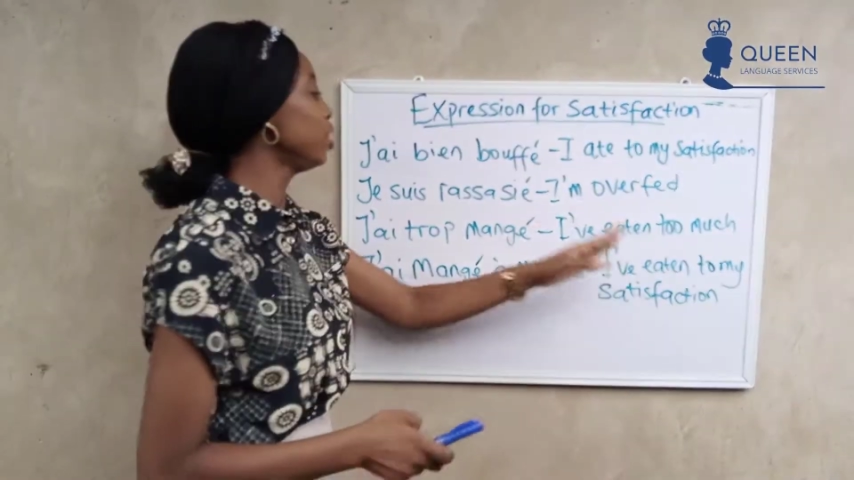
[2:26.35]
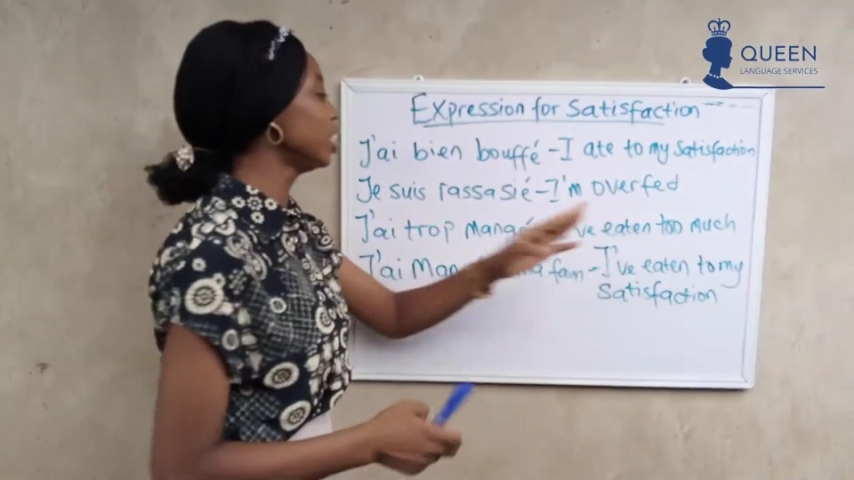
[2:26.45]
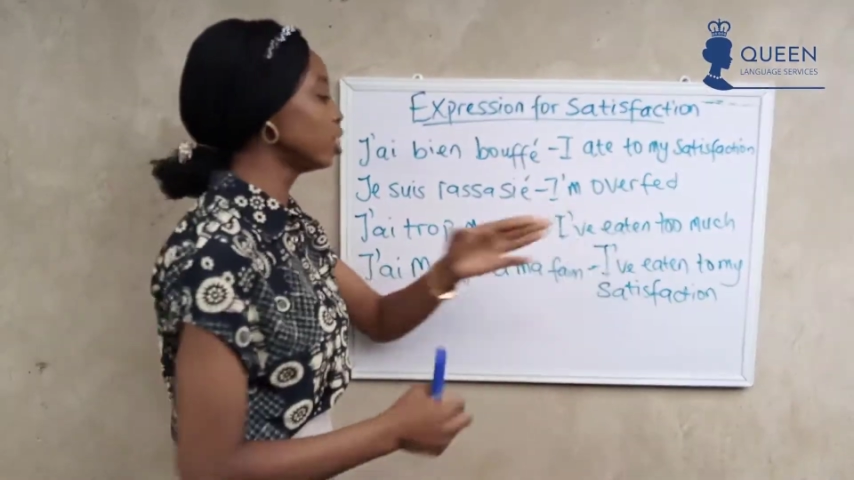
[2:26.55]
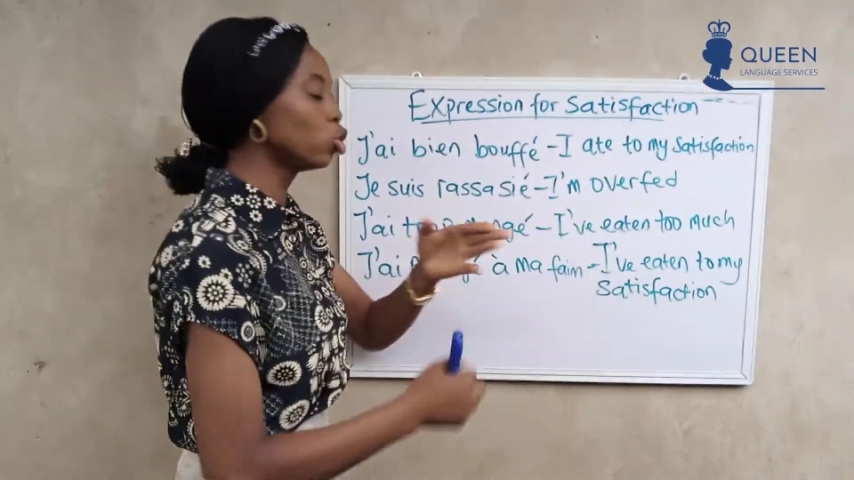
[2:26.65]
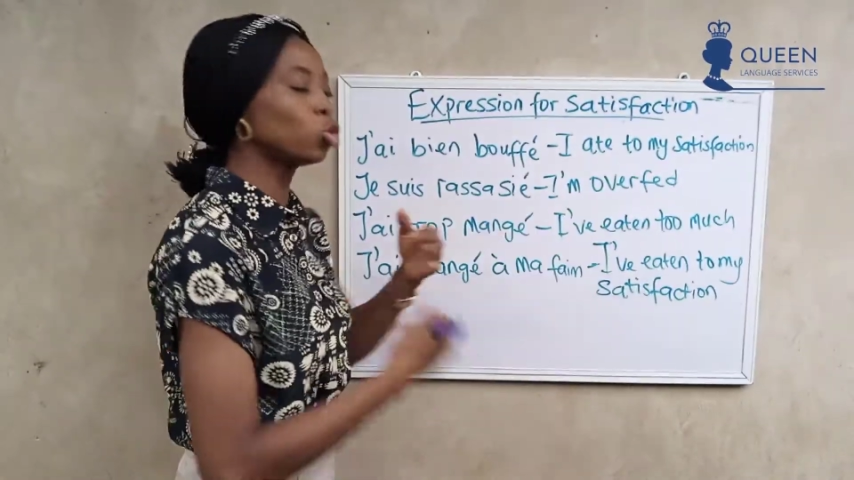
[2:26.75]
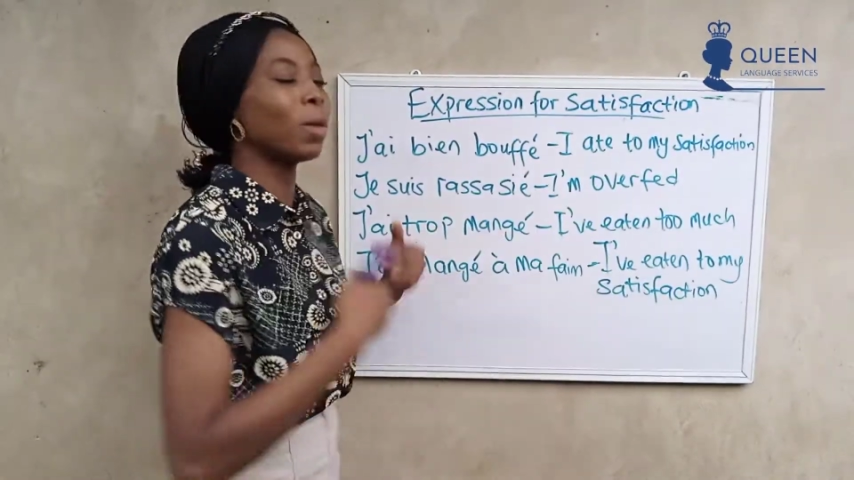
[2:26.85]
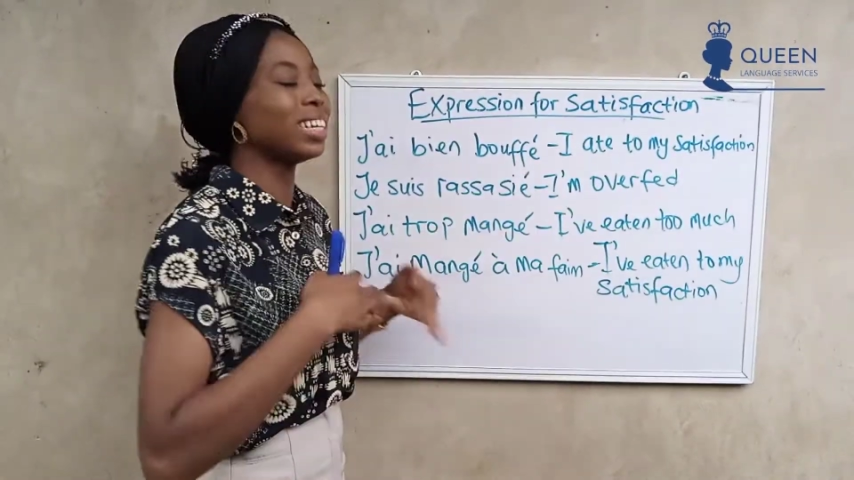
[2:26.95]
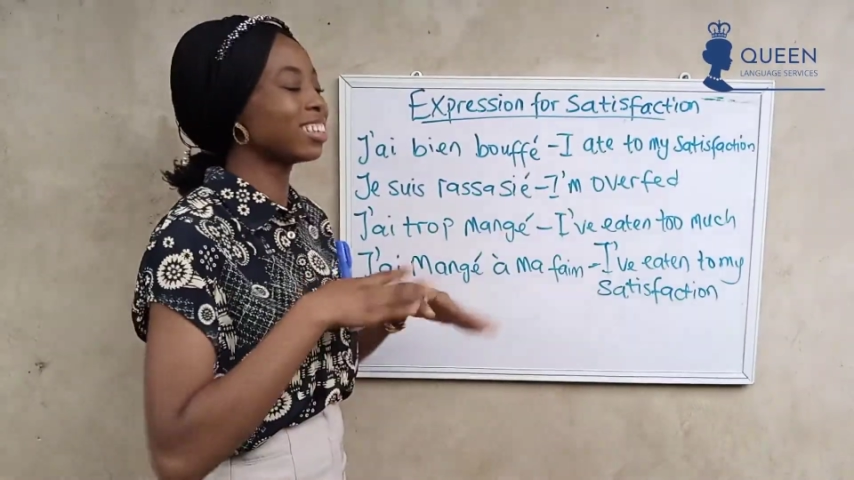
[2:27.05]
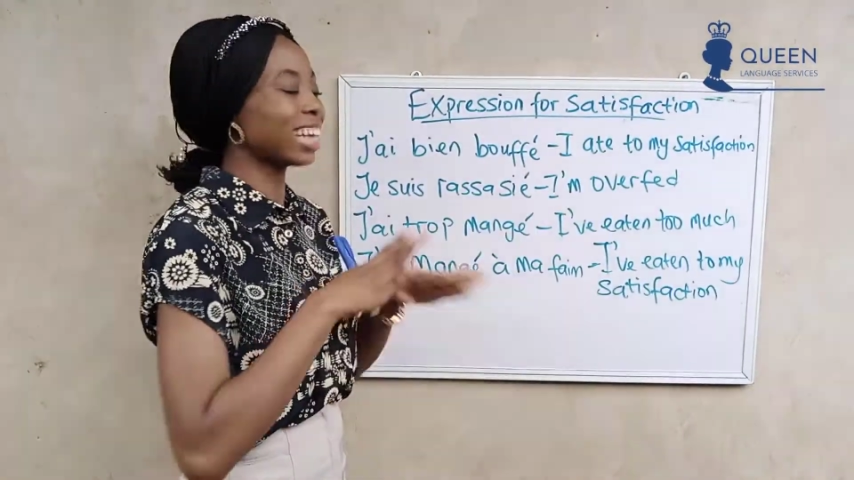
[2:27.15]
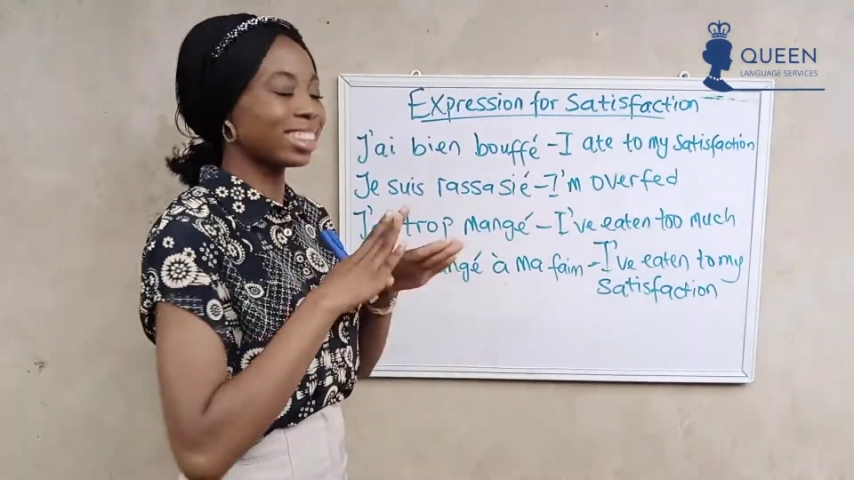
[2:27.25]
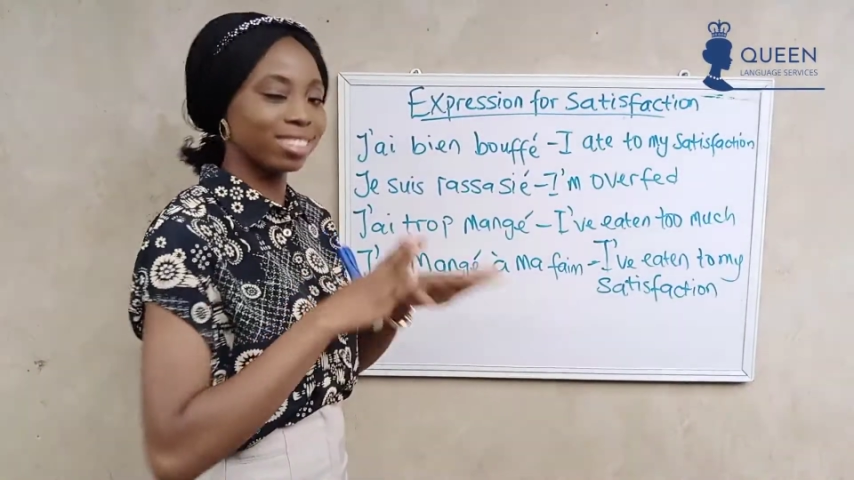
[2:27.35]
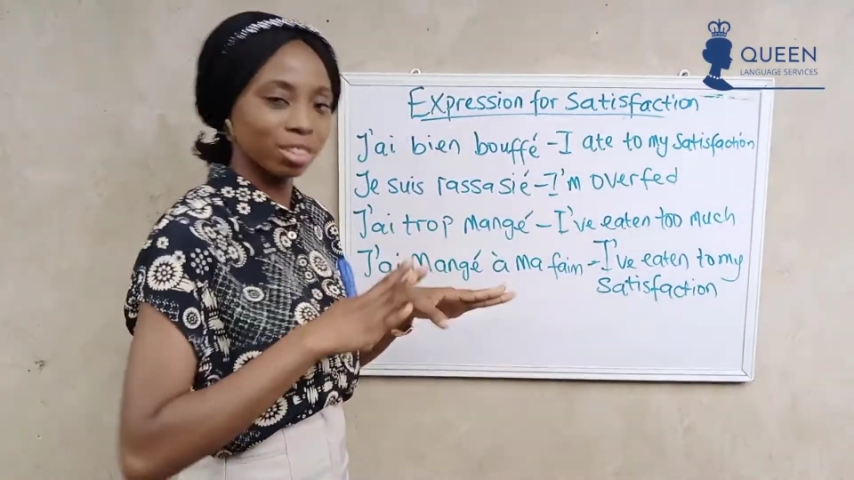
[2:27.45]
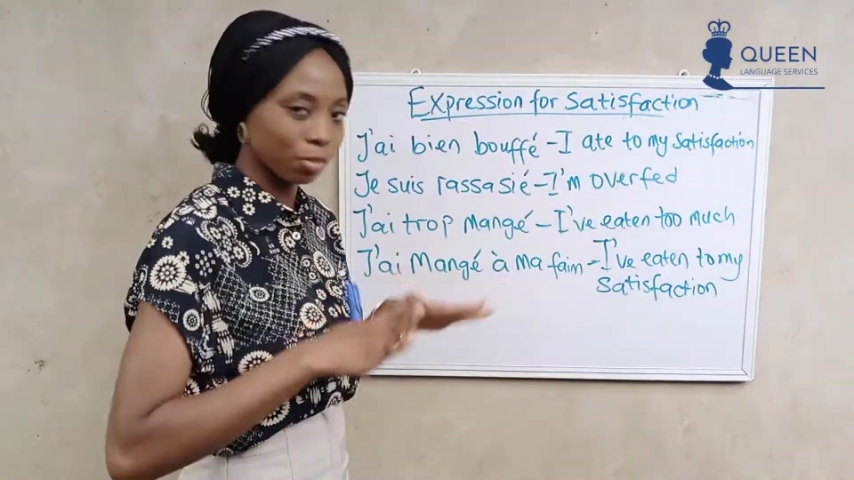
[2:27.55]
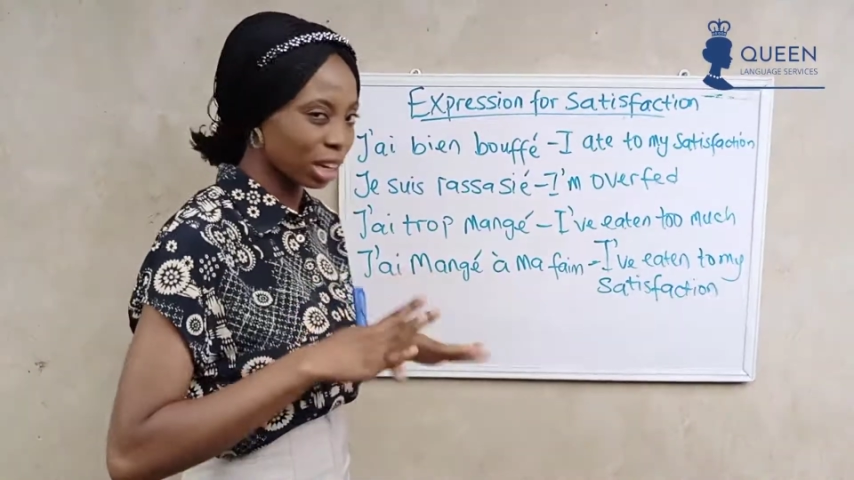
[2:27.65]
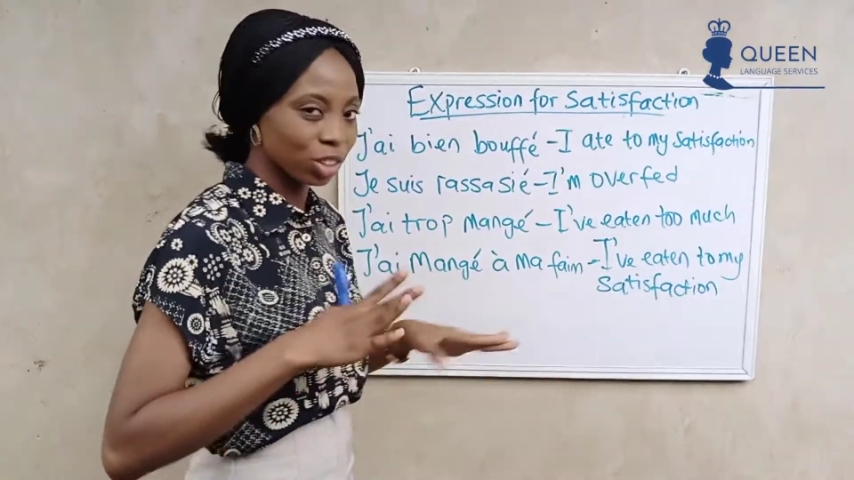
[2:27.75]
eaten to my
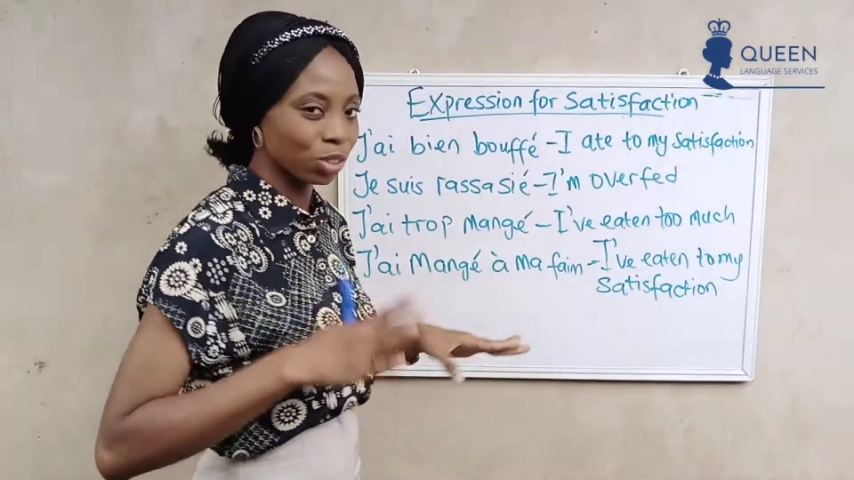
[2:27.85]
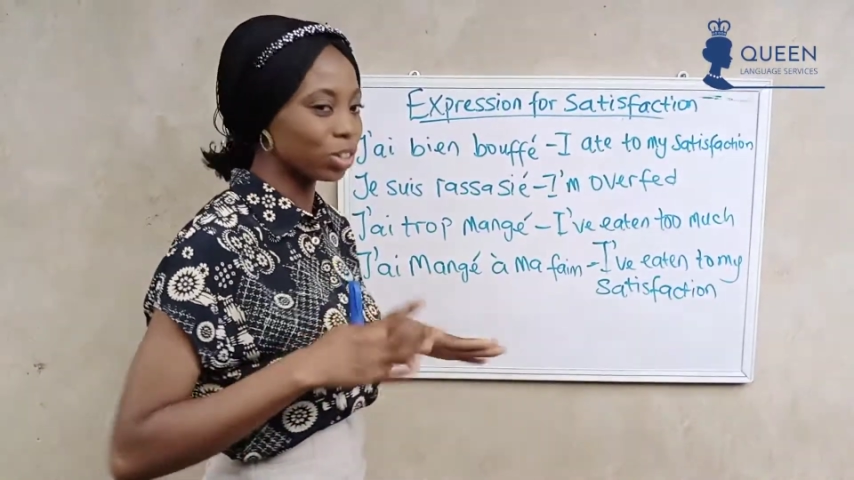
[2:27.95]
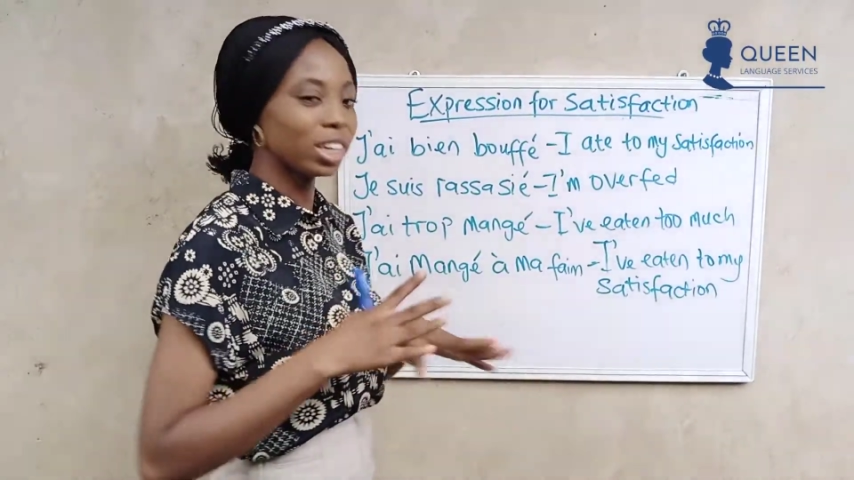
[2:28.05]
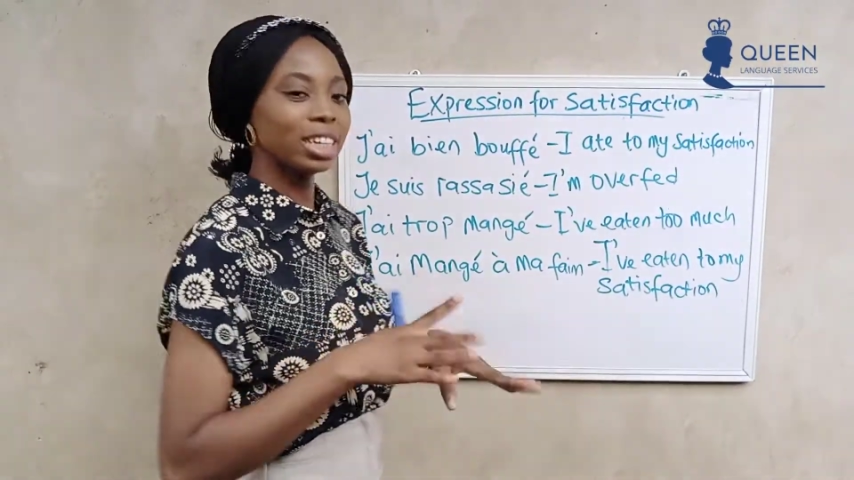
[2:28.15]
satisfaction.